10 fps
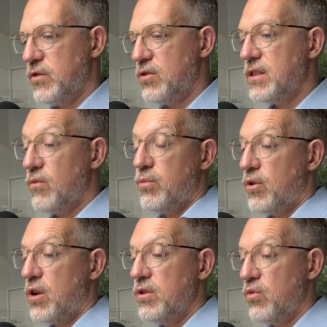The idea
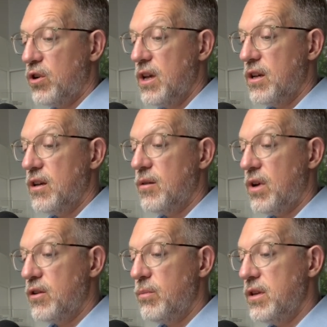is to use
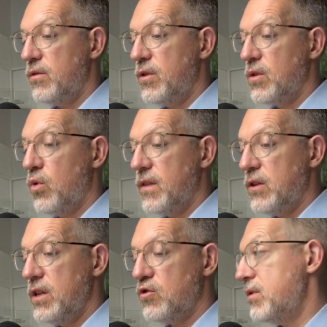the AI
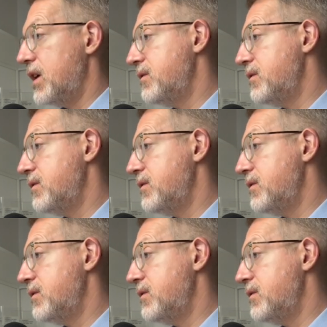to